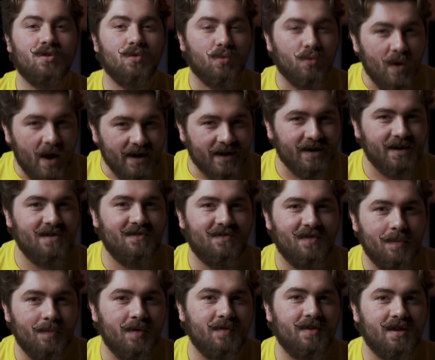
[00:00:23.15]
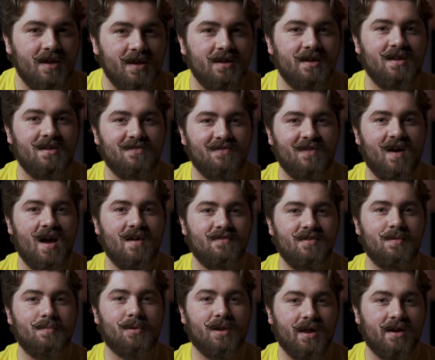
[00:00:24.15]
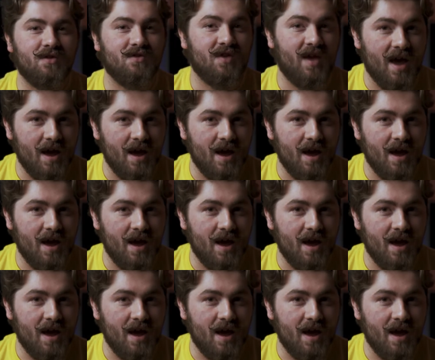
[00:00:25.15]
directly from the D&D 5e Player's